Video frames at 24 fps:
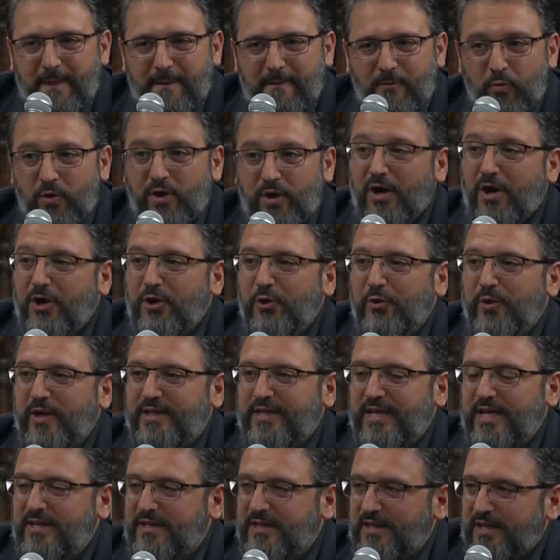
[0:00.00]
Where are you
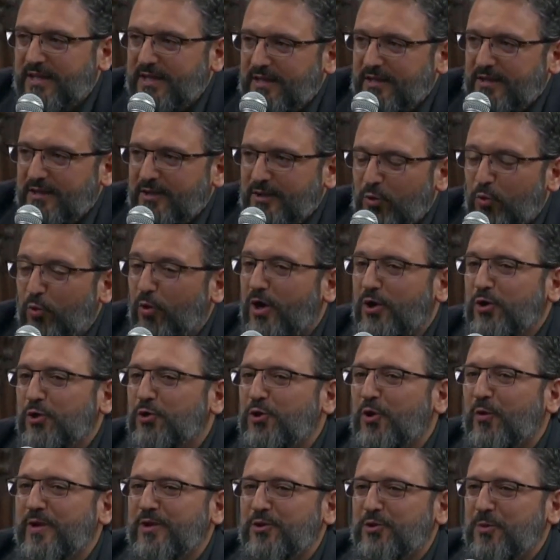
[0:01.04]
attending? Who are you
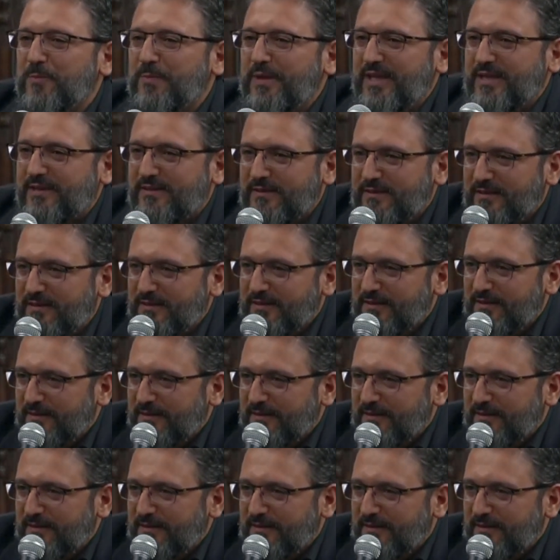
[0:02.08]
going to meet?